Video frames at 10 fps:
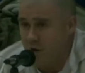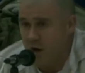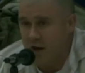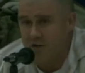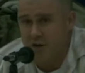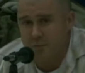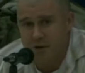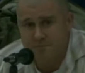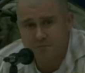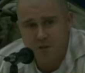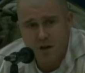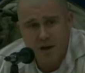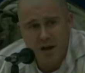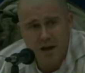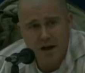were onto something.
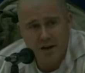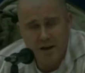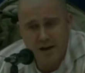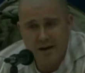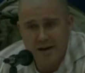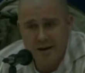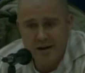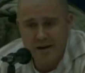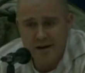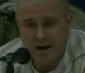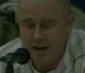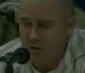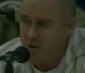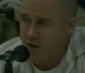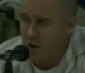And I
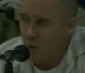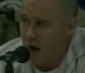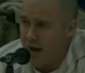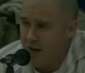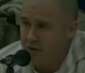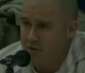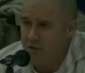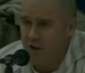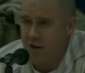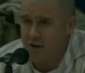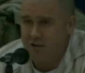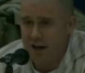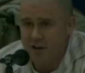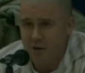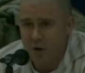didn't really know why. I couldn't figure out
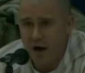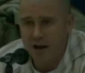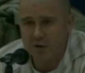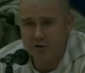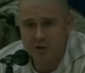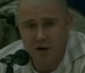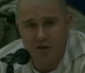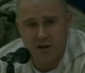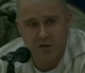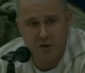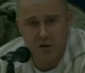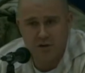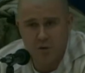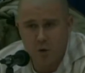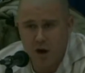exactly why, and I was just trying to think it through. I
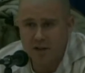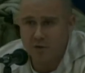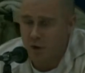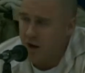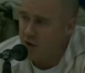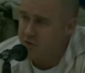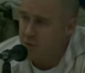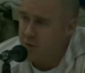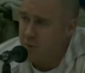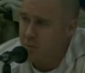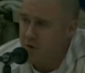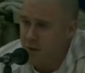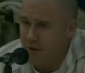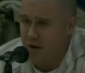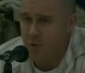was like, well, why is it? Why are so many people
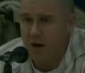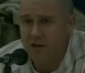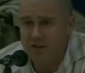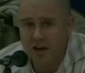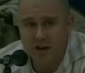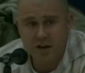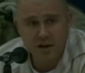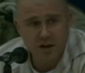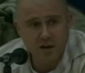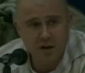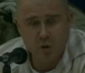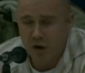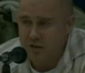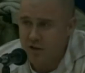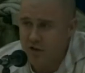coming out? Why is that?
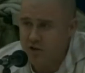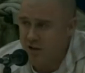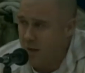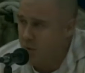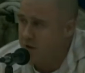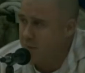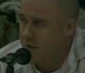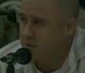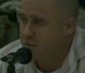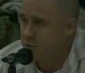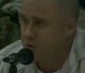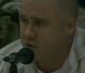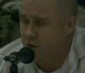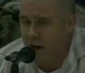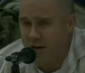Why is it a good time? What's
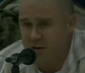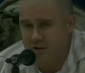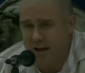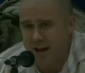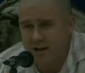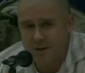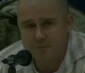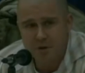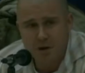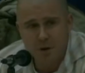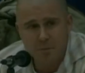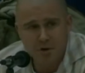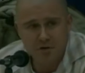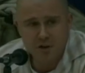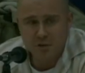going on here exactly?
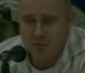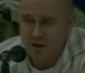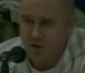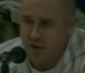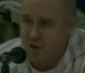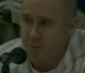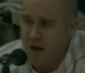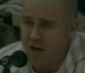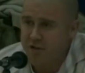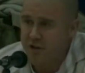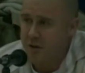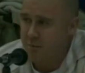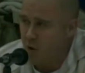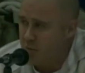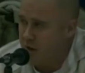But it struck me that the capacity to
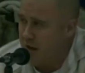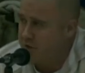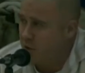mobilize a